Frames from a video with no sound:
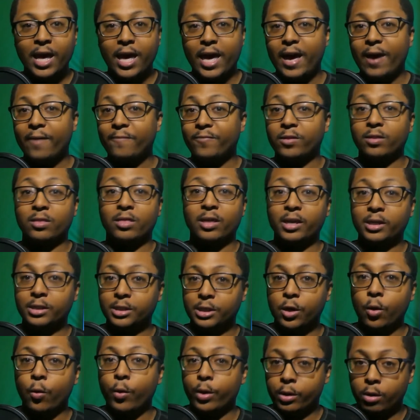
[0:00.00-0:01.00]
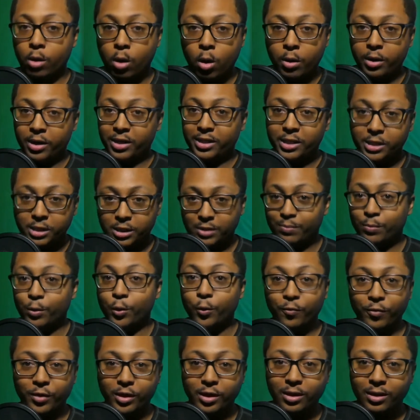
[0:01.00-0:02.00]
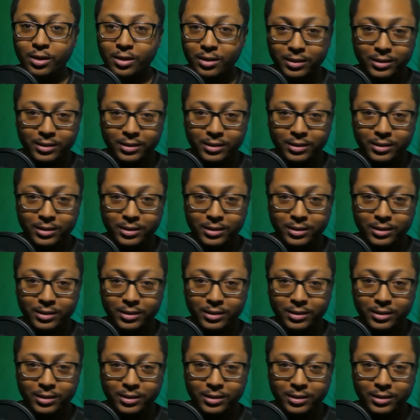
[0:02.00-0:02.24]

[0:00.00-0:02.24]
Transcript: half the things going on in this movie.